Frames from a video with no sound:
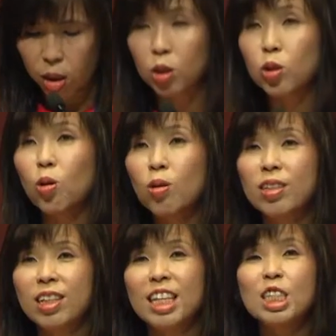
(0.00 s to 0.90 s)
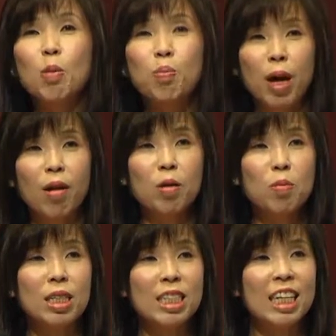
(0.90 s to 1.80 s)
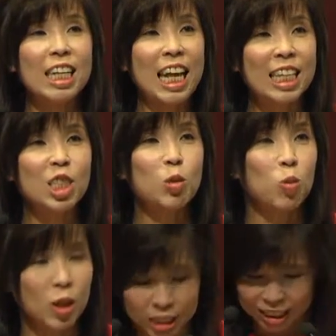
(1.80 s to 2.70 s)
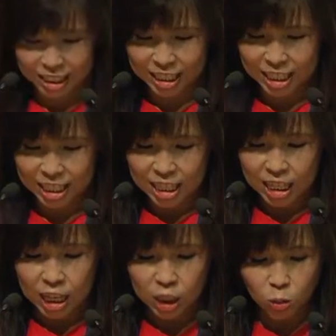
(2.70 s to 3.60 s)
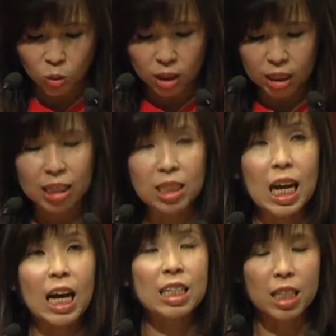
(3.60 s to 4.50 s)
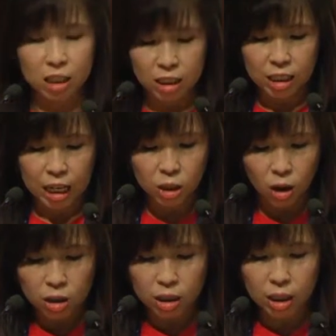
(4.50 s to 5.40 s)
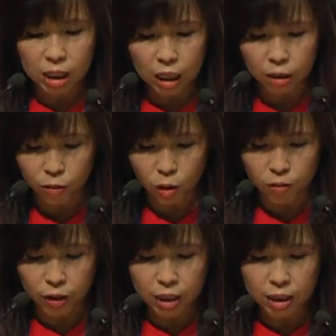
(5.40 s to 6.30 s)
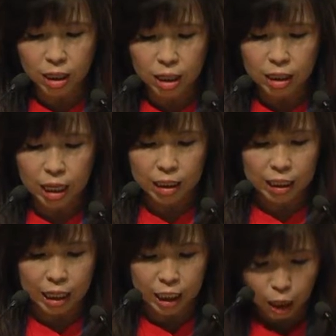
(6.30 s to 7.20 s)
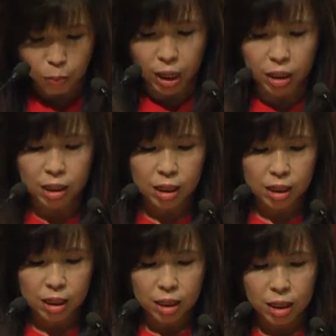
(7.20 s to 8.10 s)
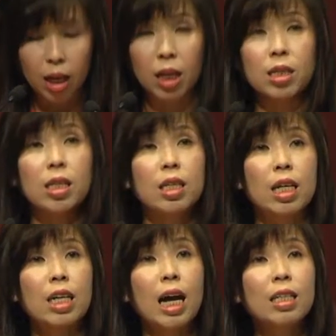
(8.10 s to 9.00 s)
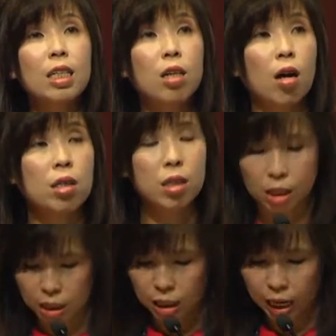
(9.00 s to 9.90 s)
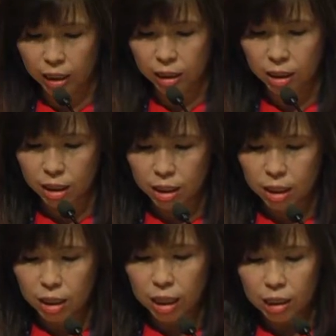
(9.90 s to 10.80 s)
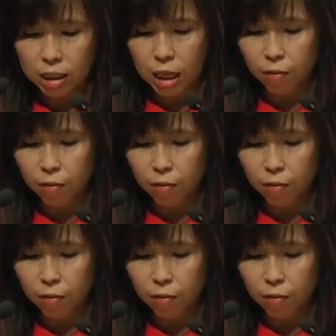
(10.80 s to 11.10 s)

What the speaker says: So it's a perimeter-less world. It's a world that's constantly evolving, that's dynamic, and that's under constant attack. That's the